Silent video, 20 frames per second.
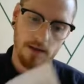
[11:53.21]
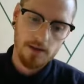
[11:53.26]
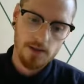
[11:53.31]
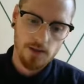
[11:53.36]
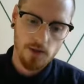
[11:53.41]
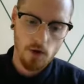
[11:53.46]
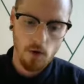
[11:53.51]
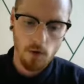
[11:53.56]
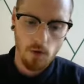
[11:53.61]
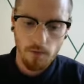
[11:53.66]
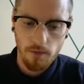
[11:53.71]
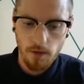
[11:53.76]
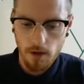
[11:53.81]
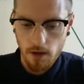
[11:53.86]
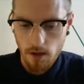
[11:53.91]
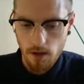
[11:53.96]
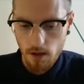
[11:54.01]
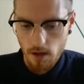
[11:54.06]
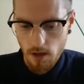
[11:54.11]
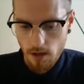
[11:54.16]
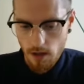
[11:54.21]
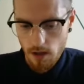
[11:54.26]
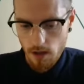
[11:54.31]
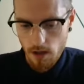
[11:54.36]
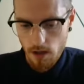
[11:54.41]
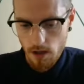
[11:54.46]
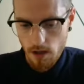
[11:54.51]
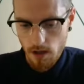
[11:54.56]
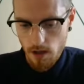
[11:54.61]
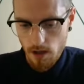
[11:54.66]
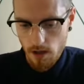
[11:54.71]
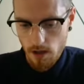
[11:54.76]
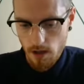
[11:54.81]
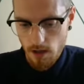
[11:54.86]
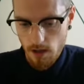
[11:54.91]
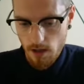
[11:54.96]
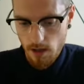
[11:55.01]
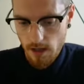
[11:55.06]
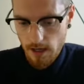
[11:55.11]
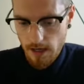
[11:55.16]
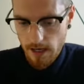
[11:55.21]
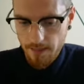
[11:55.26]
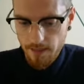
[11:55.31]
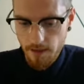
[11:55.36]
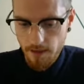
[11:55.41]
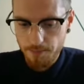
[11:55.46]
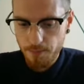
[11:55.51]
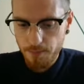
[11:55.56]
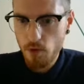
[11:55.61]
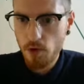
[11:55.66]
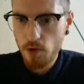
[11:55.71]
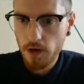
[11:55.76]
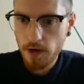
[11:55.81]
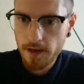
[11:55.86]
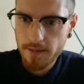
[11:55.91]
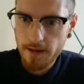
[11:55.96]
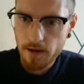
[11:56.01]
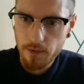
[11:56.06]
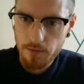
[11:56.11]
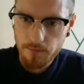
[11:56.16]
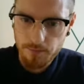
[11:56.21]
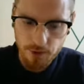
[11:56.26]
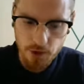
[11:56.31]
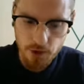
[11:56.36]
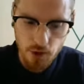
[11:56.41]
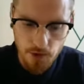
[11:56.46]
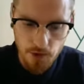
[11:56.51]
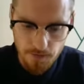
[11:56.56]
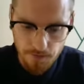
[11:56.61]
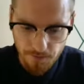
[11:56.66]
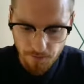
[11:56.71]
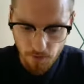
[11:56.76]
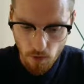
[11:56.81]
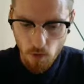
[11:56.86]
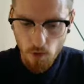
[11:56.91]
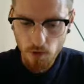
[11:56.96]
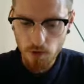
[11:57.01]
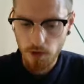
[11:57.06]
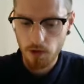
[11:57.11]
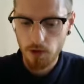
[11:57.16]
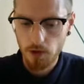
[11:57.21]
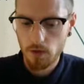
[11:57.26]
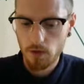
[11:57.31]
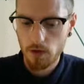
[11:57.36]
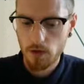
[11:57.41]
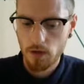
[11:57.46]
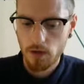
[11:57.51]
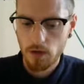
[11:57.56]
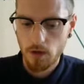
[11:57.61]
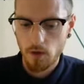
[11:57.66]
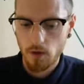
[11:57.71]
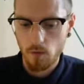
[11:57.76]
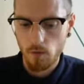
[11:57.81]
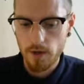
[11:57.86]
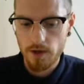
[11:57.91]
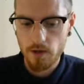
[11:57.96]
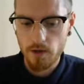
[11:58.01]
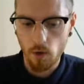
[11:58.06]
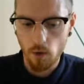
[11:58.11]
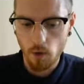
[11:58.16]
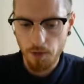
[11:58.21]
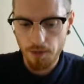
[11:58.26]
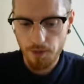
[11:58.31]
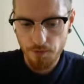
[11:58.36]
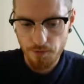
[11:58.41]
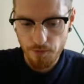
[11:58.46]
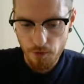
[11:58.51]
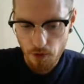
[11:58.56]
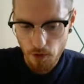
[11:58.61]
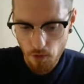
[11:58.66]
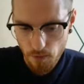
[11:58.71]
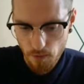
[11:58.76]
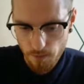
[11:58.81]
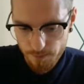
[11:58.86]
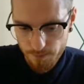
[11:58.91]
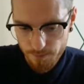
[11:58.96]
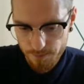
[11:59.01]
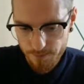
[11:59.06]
So in the booklet that we produced for you, we go through